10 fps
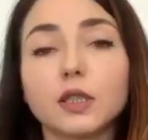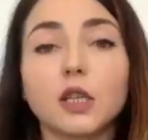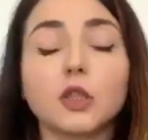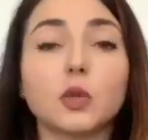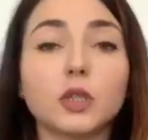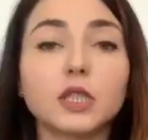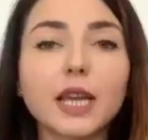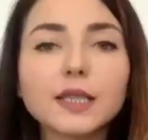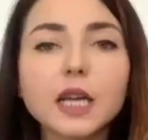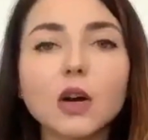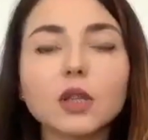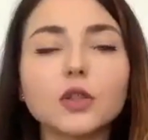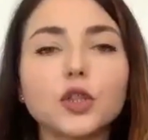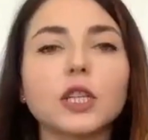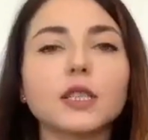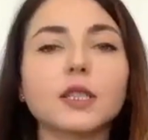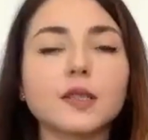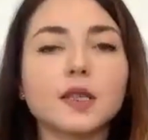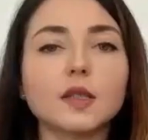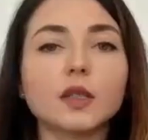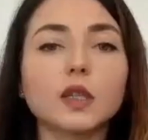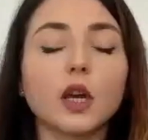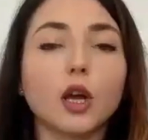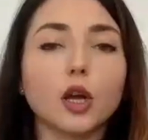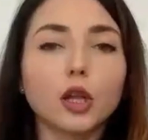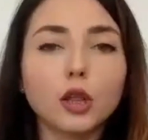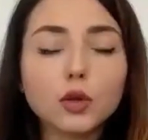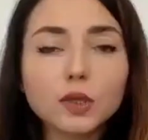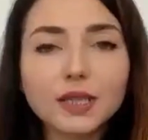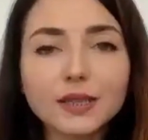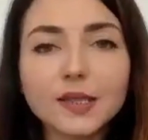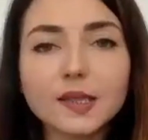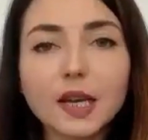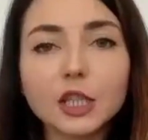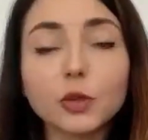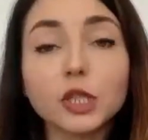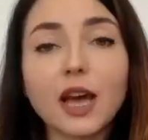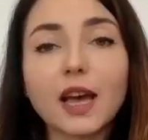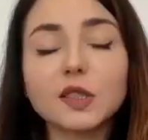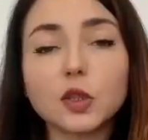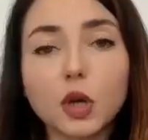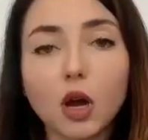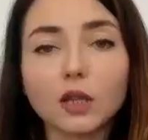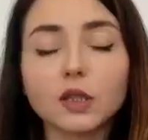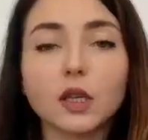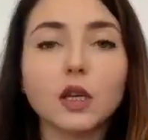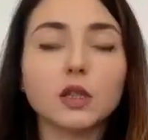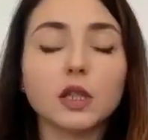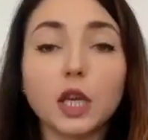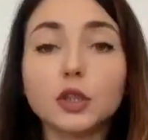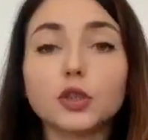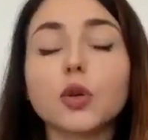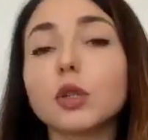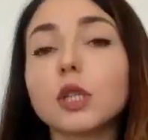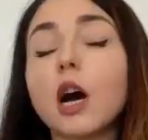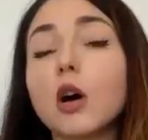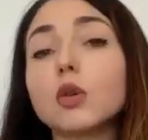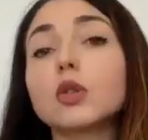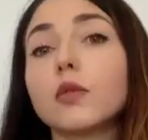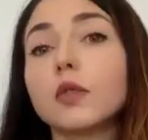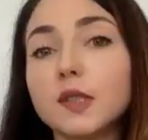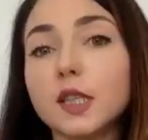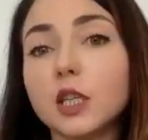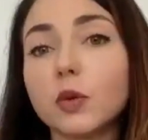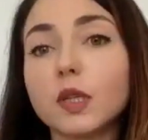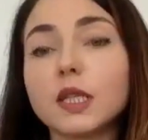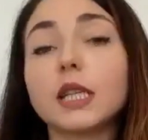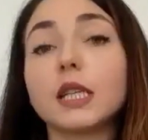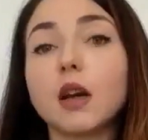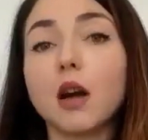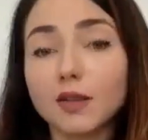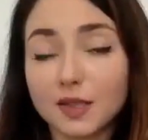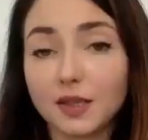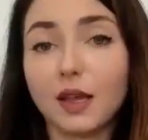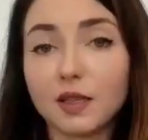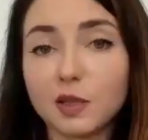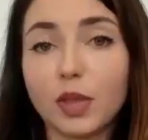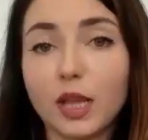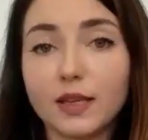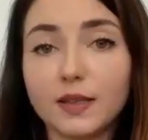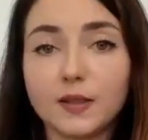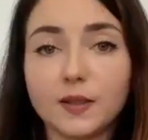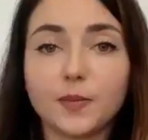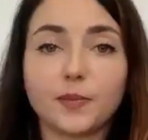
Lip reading: So it takes out the genetic scissors, looks at the site where it has to cut the intron out of the sequence, and it cuts in that place.